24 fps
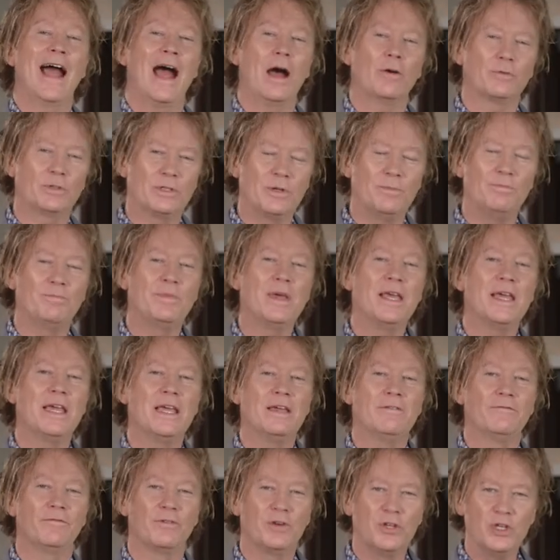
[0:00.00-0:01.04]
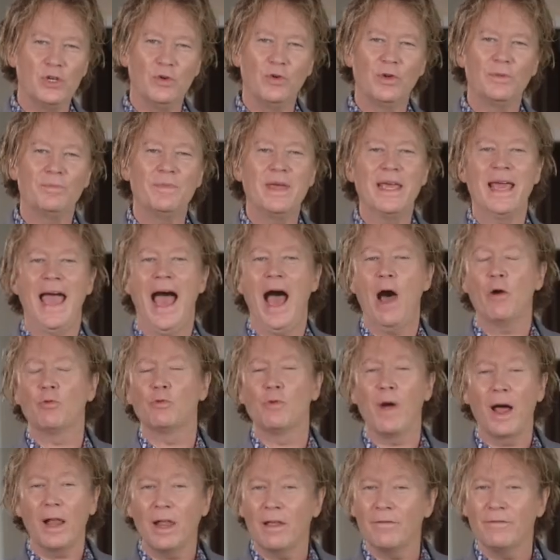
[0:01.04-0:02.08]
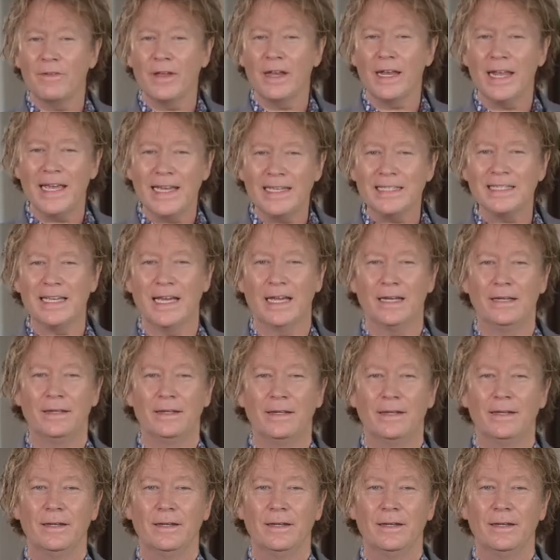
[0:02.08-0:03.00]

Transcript: out to be for you and me? How relevant is it?